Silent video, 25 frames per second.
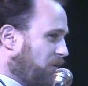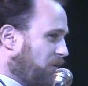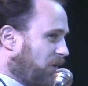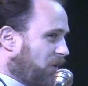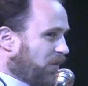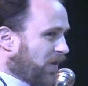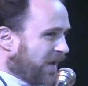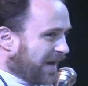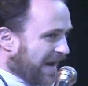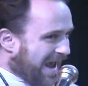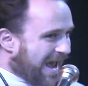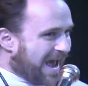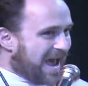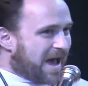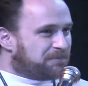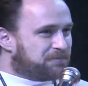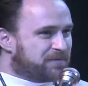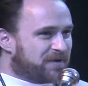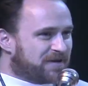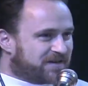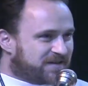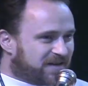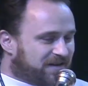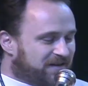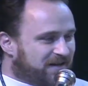Well, what
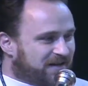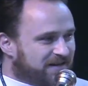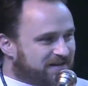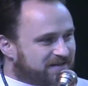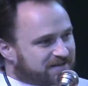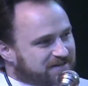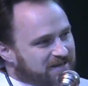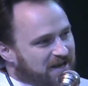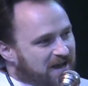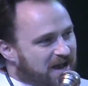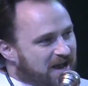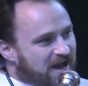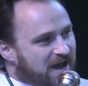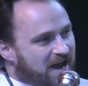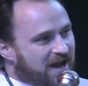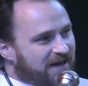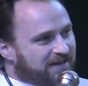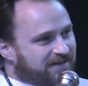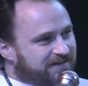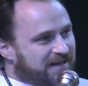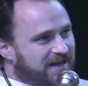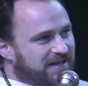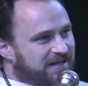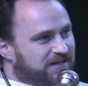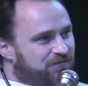happens in this
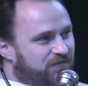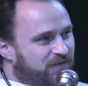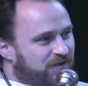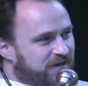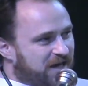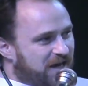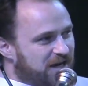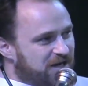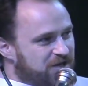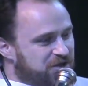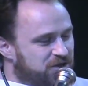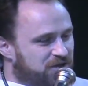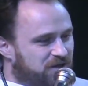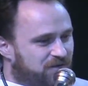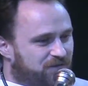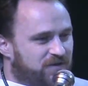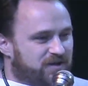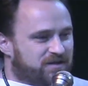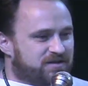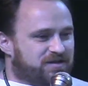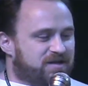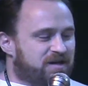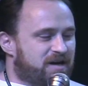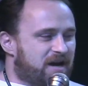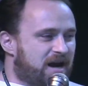identification of
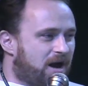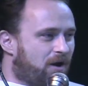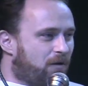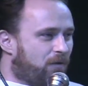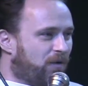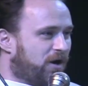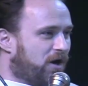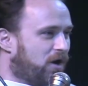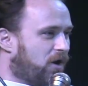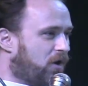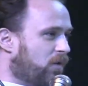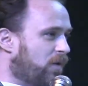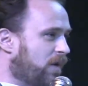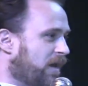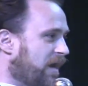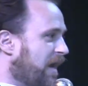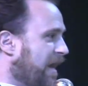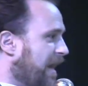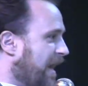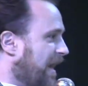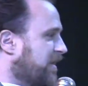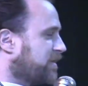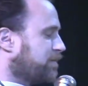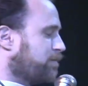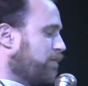this scenario
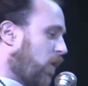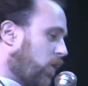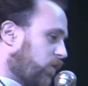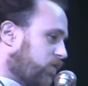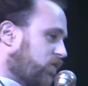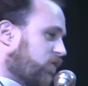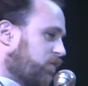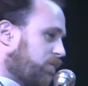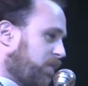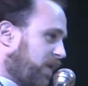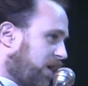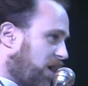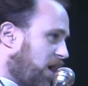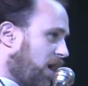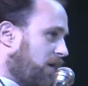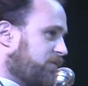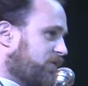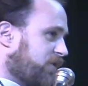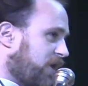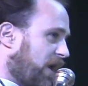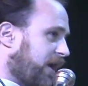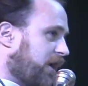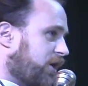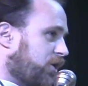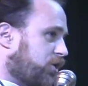is Moses
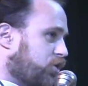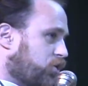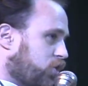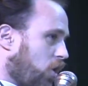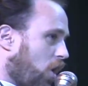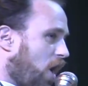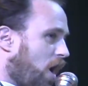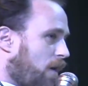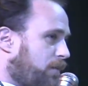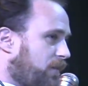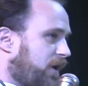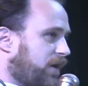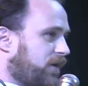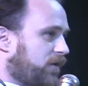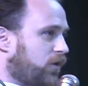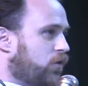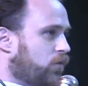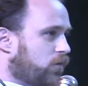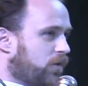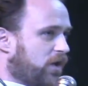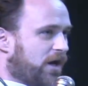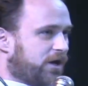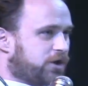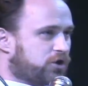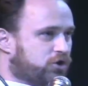becomes like a shaman
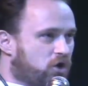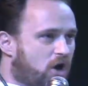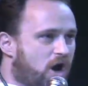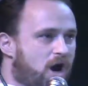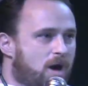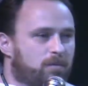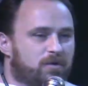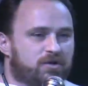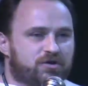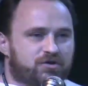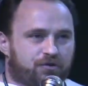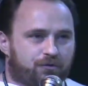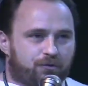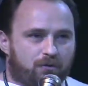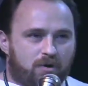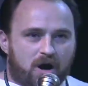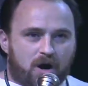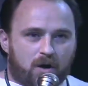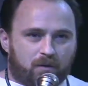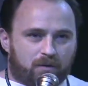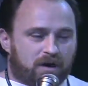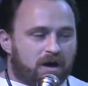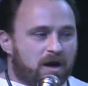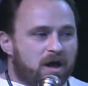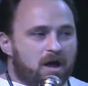who, like shamans
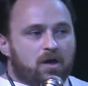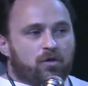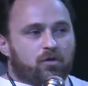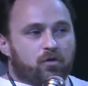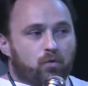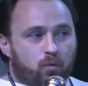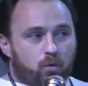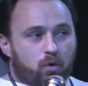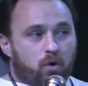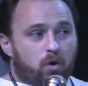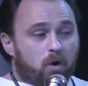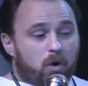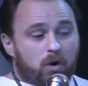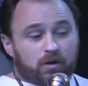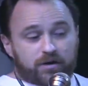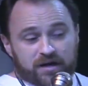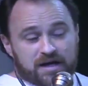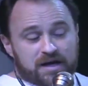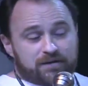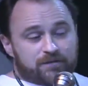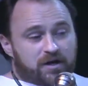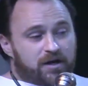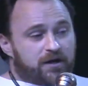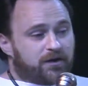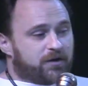throughout the world
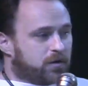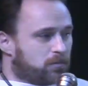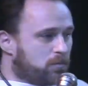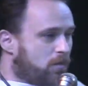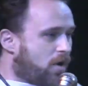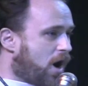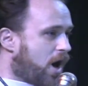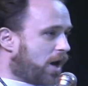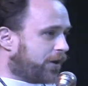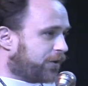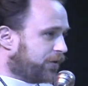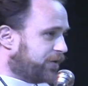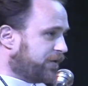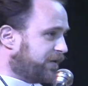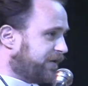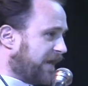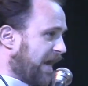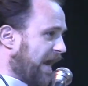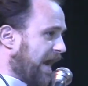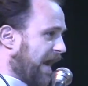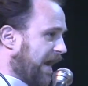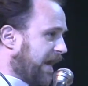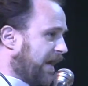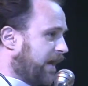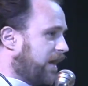and even into the modern
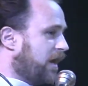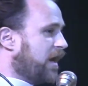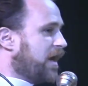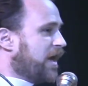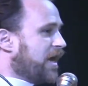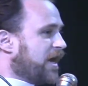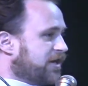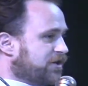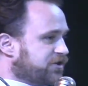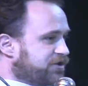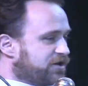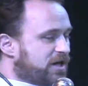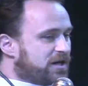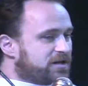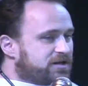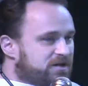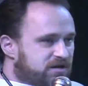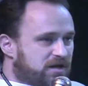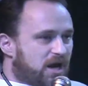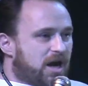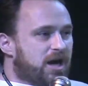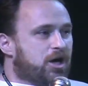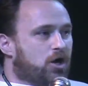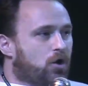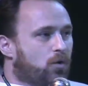day,
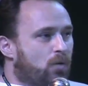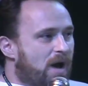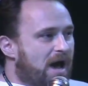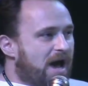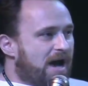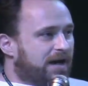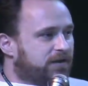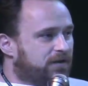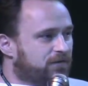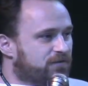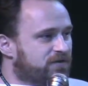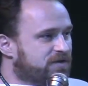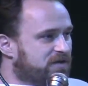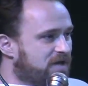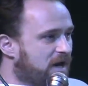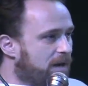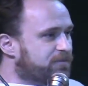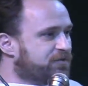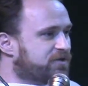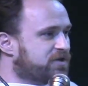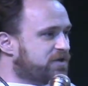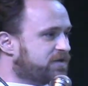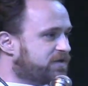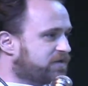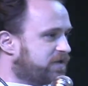ingests psychoactive
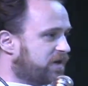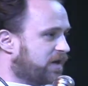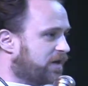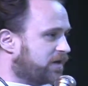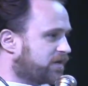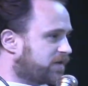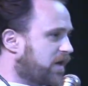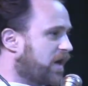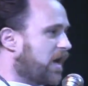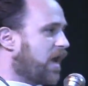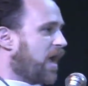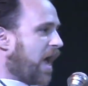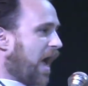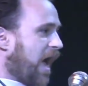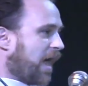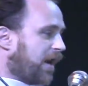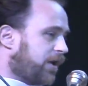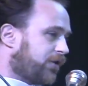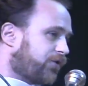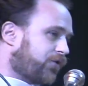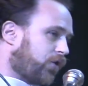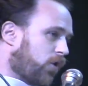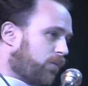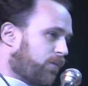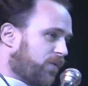substances
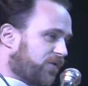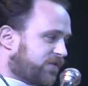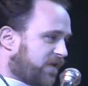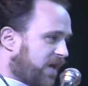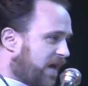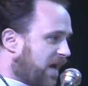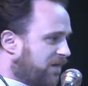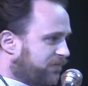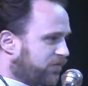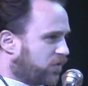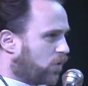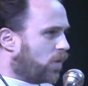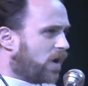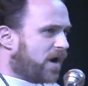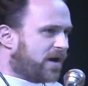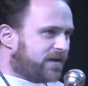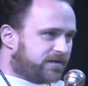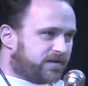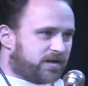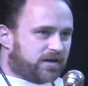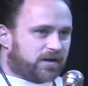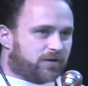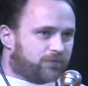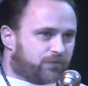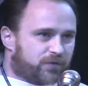and interprets. They have no
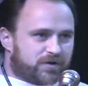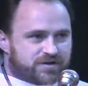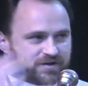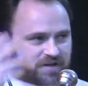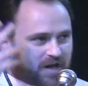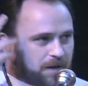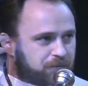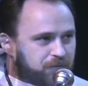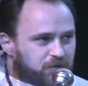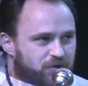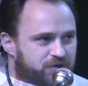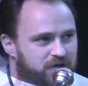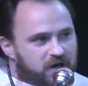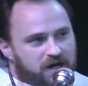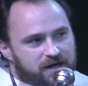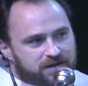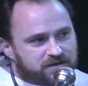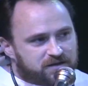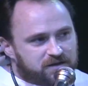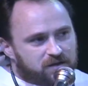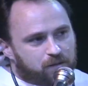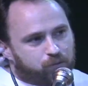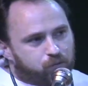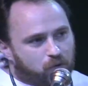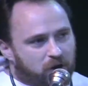idea of receptor
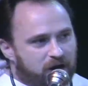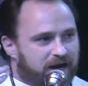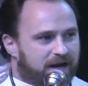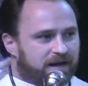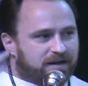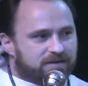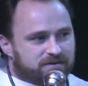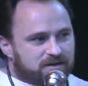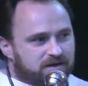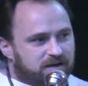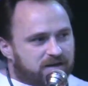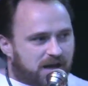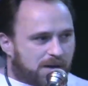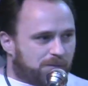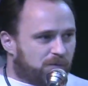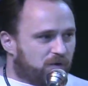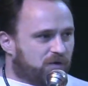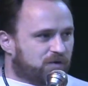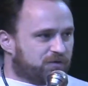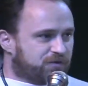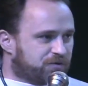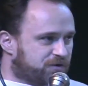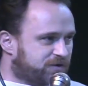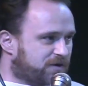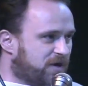sites in the brains and
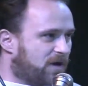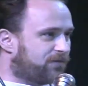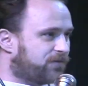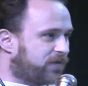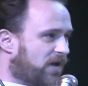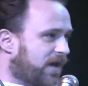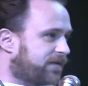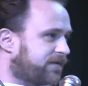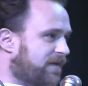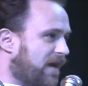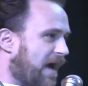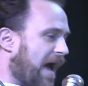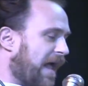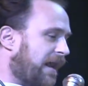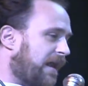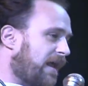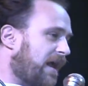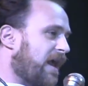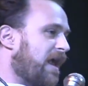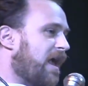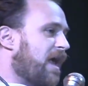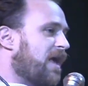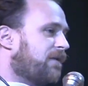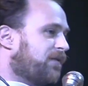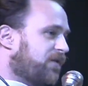chemicals or stuff like that.
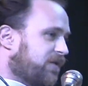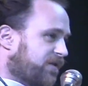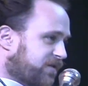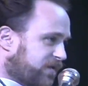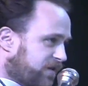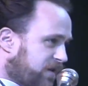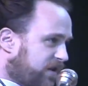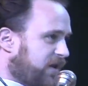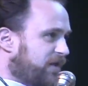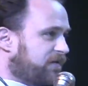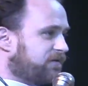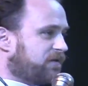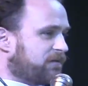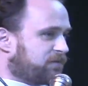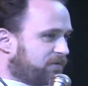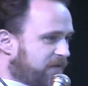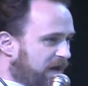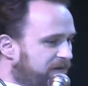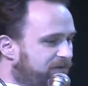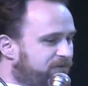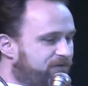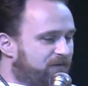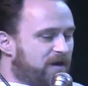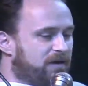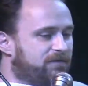
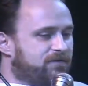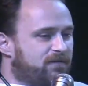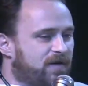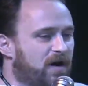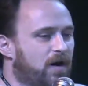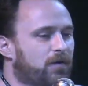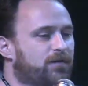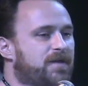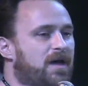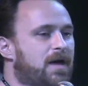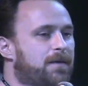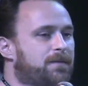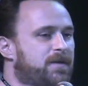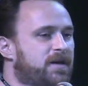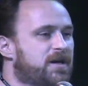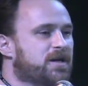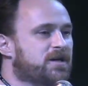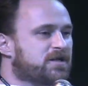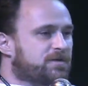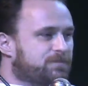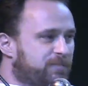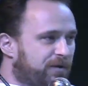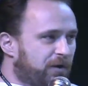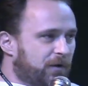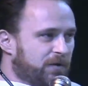They felt that the
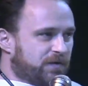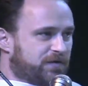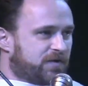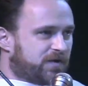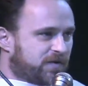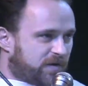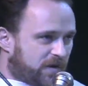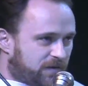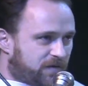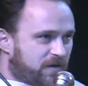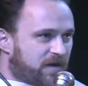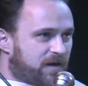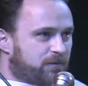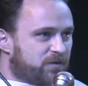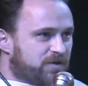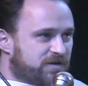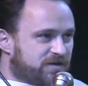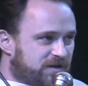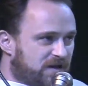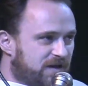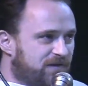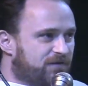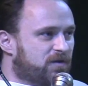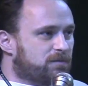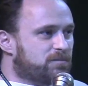experience that they
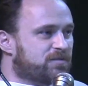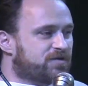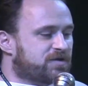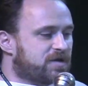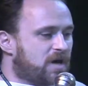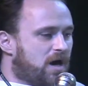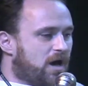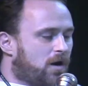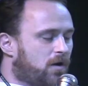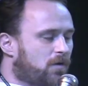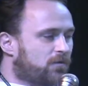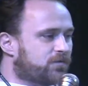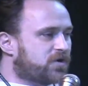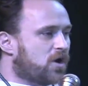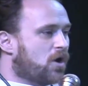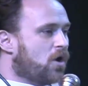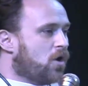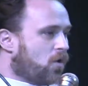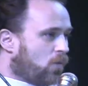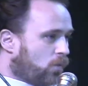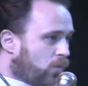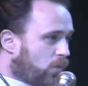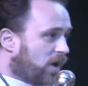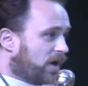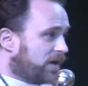received themselves
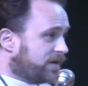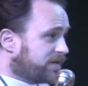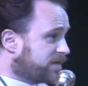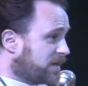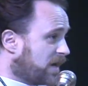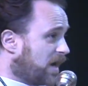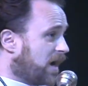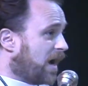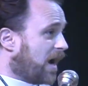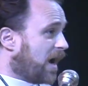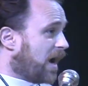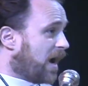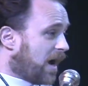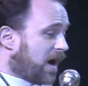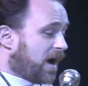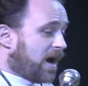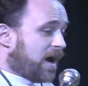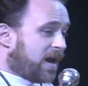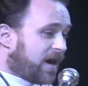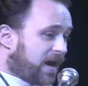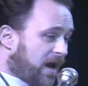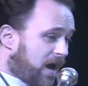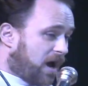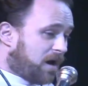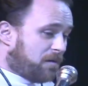was
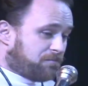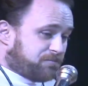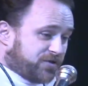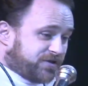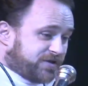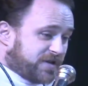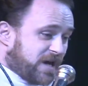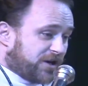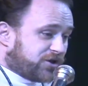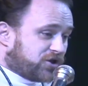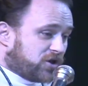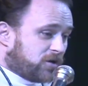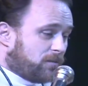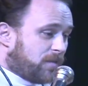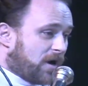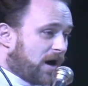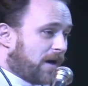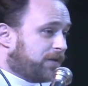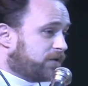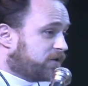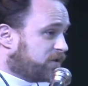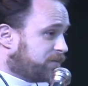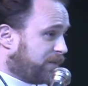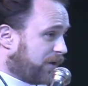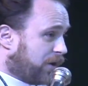a possession
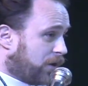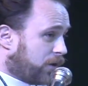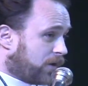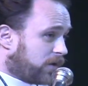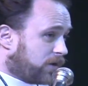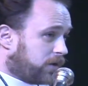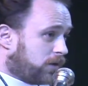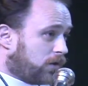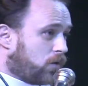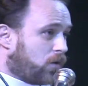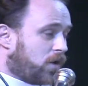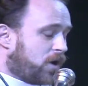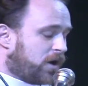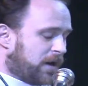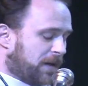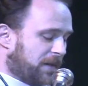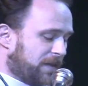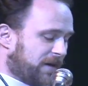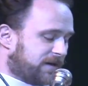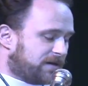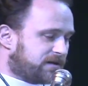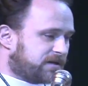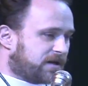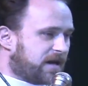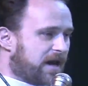by the Spirit of the Lord
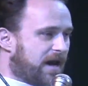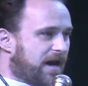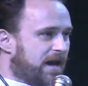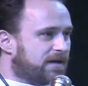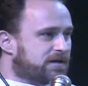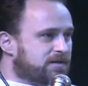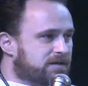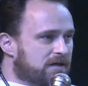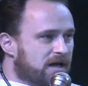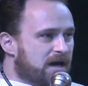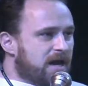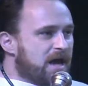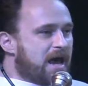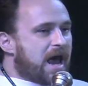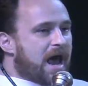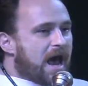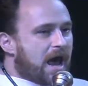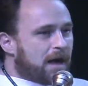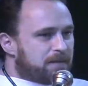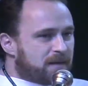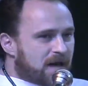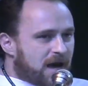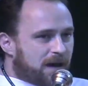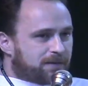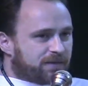in this case,
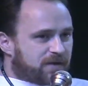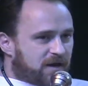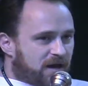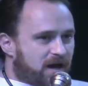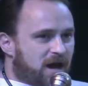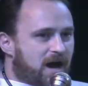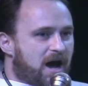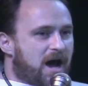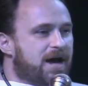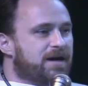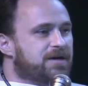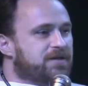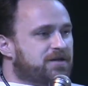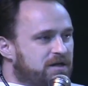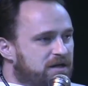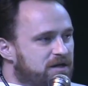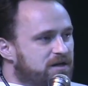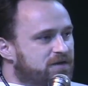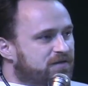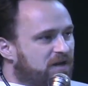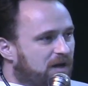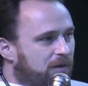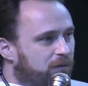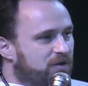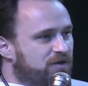and that the
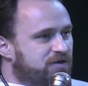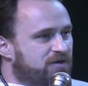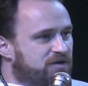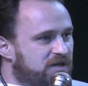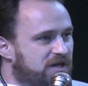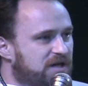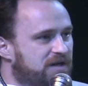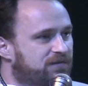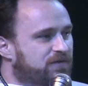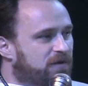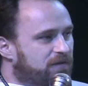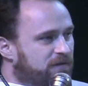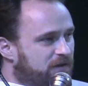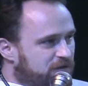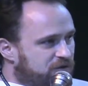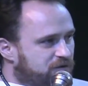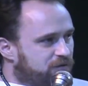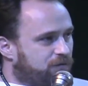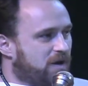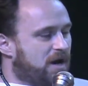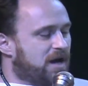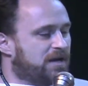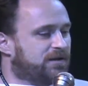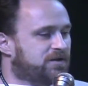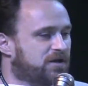ideas they received in this
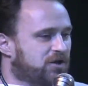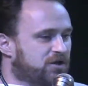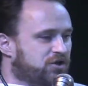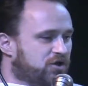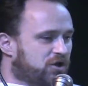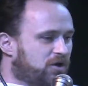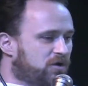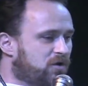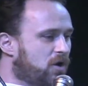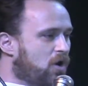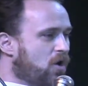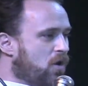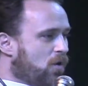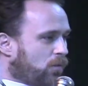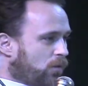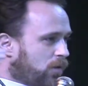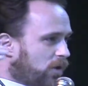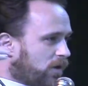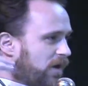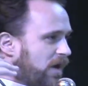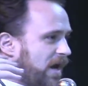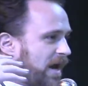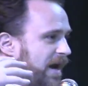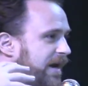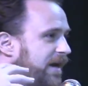transition
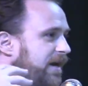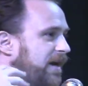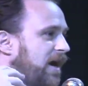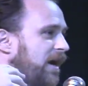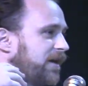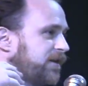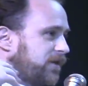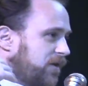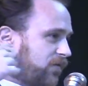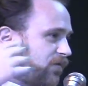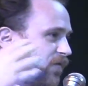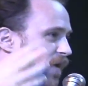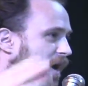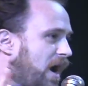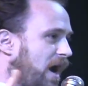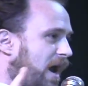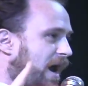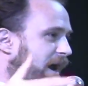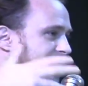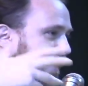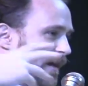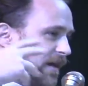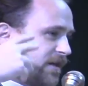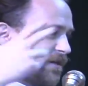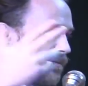were like
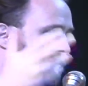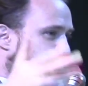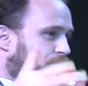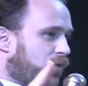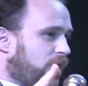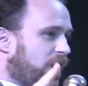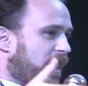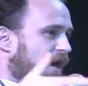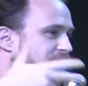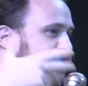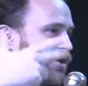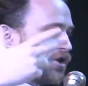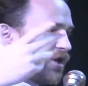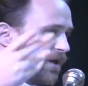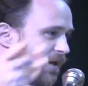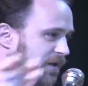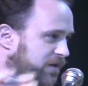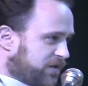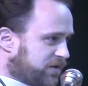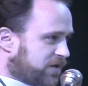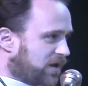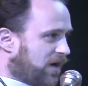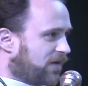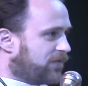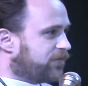divine inspiration
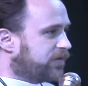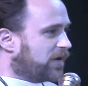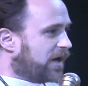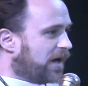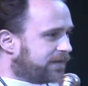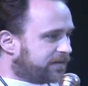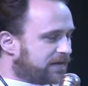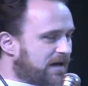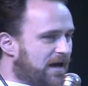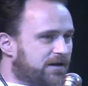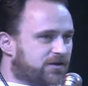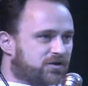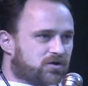and stuff like